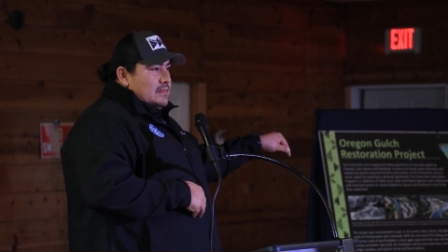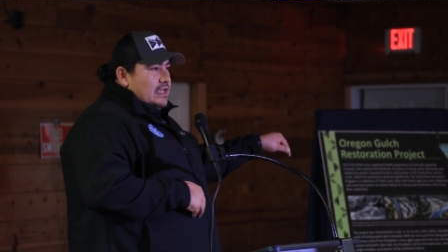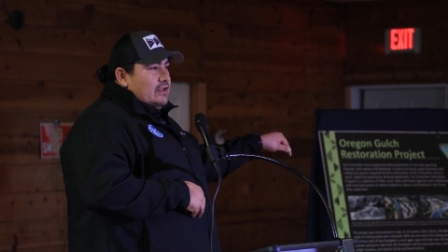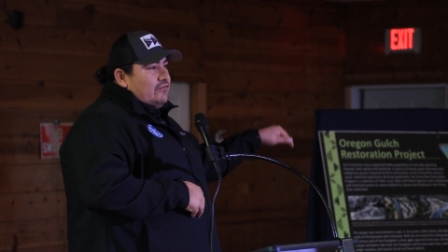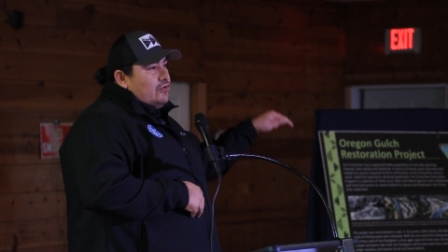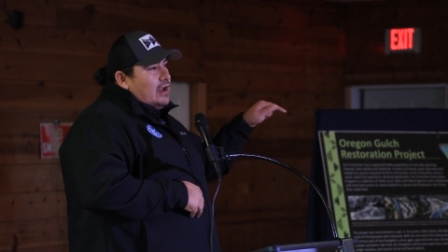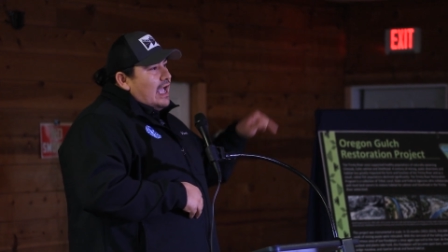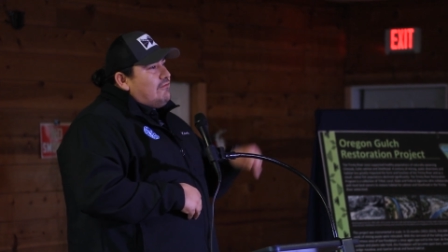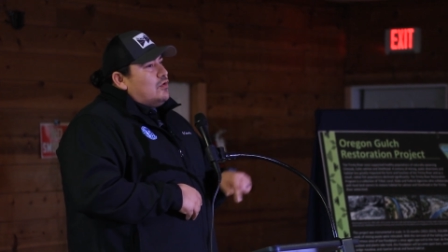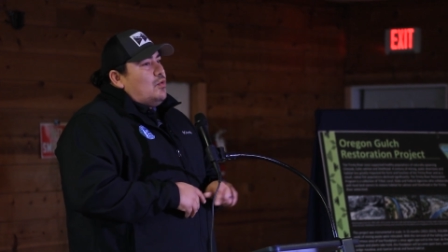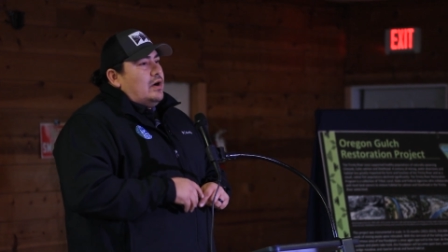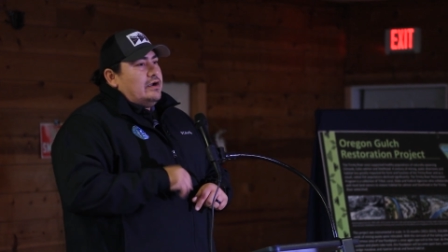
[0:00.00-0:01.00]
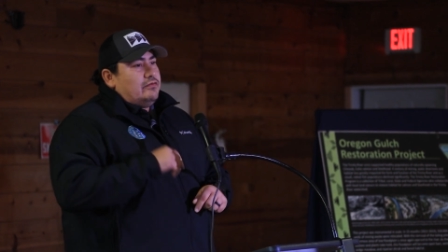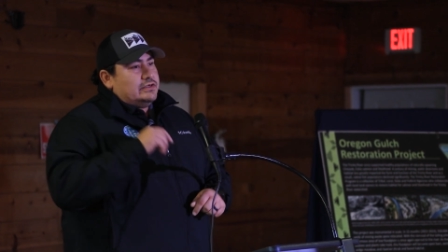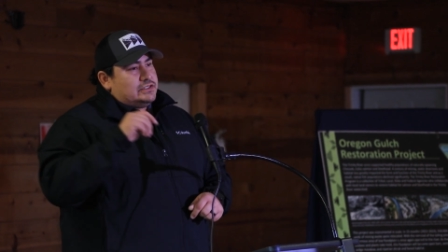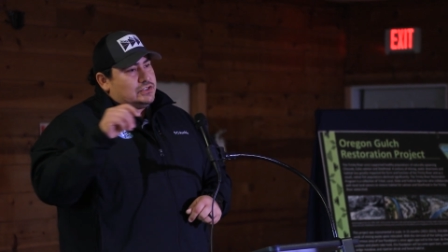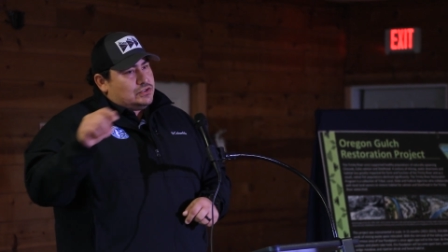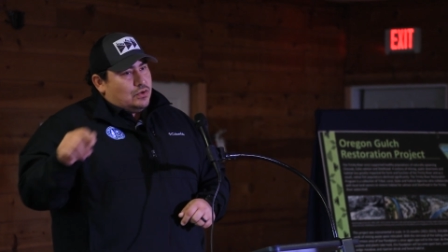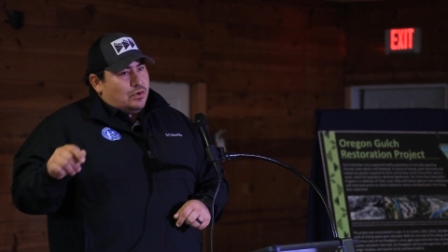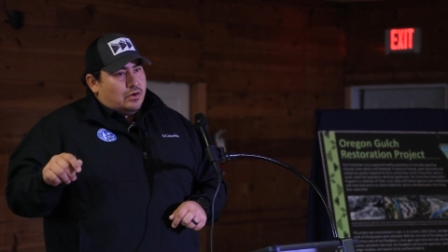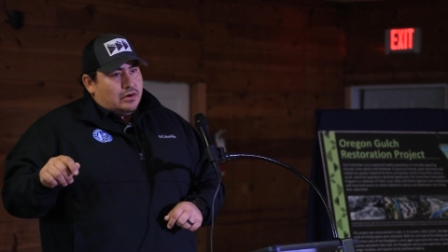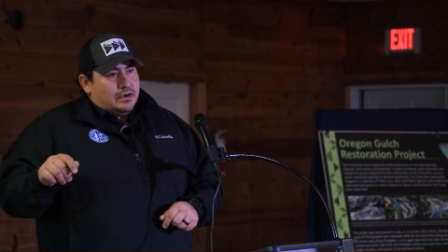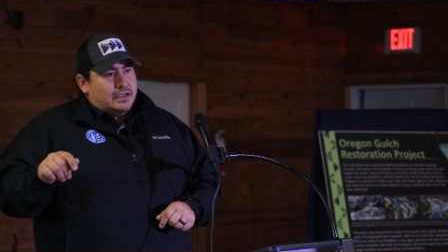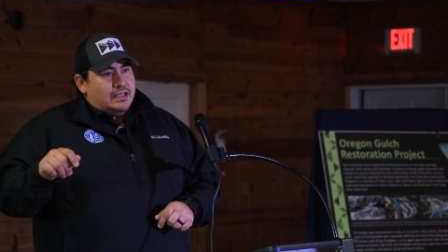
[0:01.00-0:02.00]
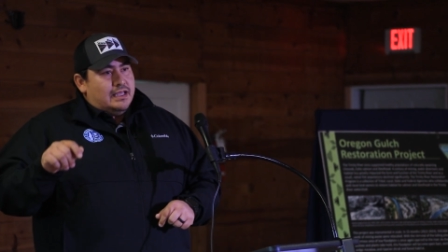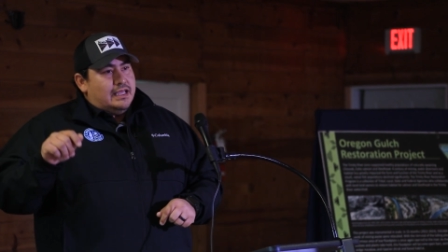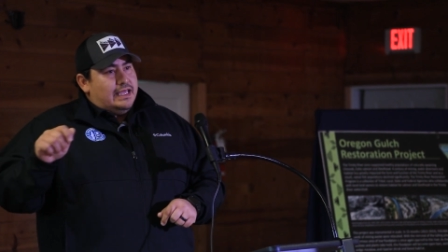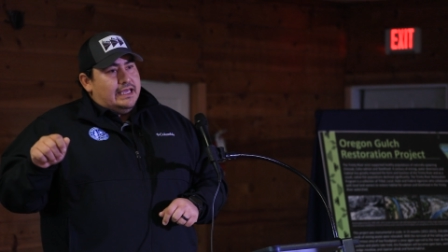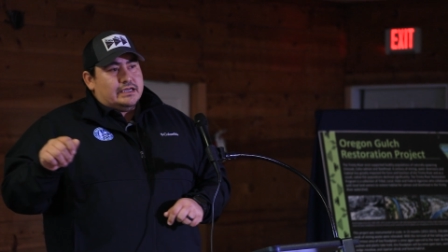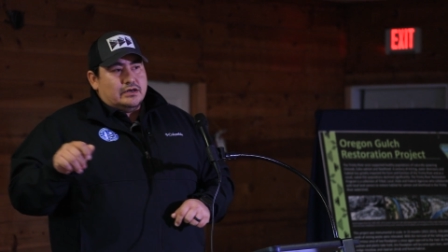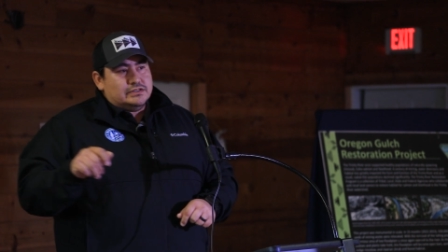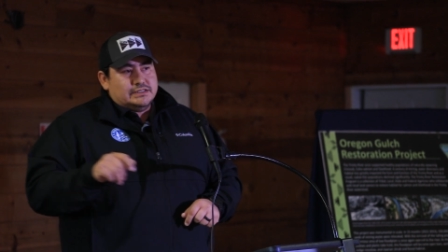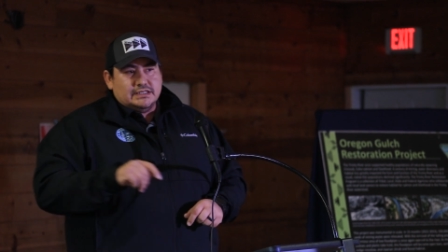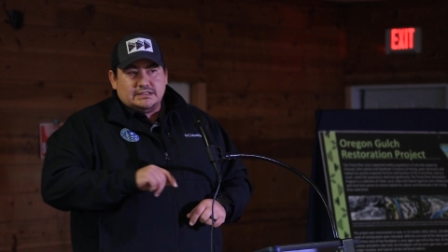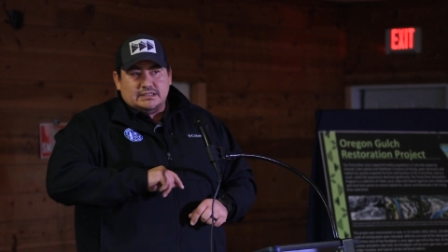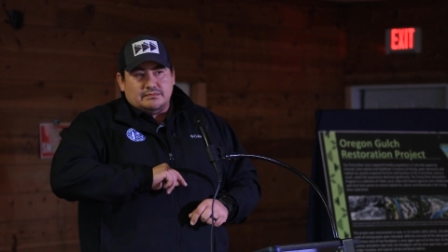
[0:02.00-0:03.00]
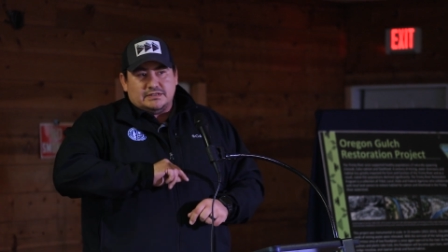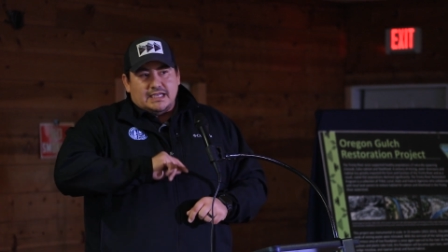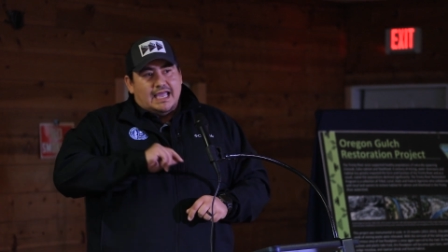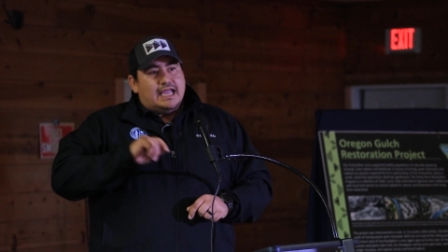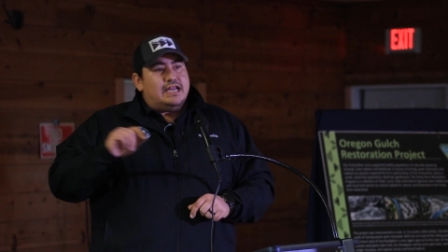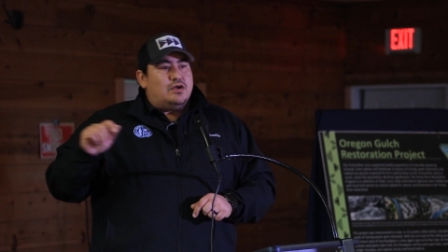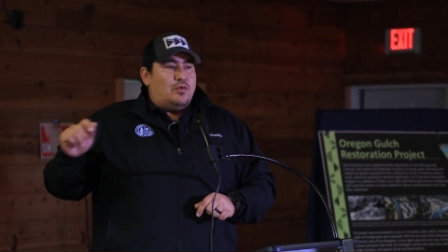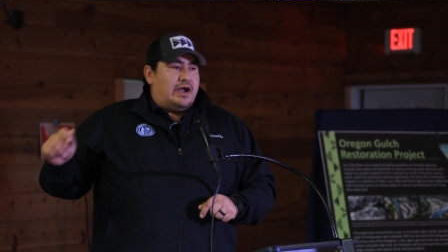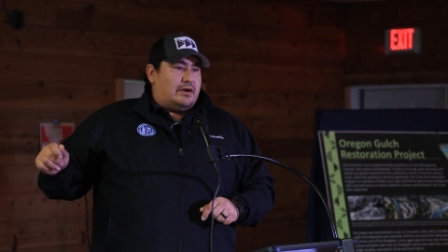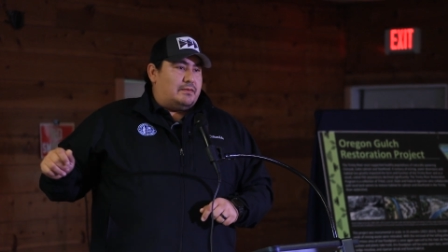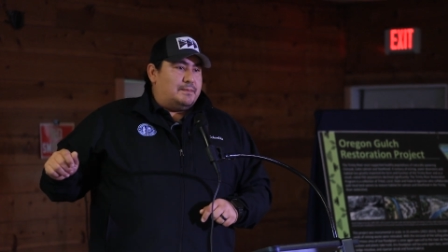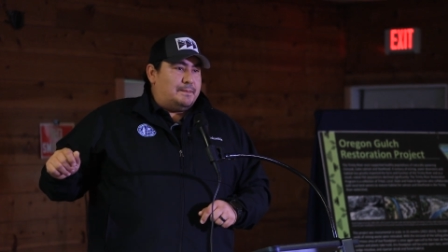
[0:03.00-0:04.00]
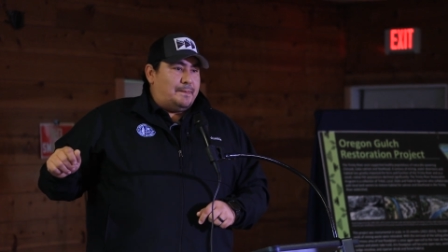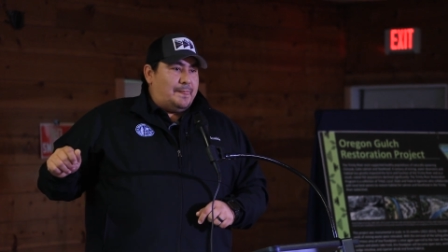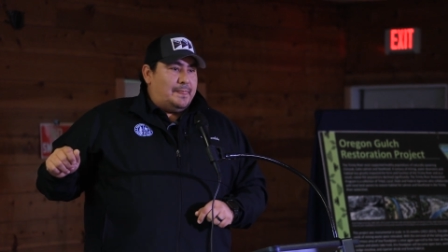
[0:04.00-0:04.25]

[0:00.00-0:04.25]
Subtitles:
And if we ever want to restore ecosystems anywhere,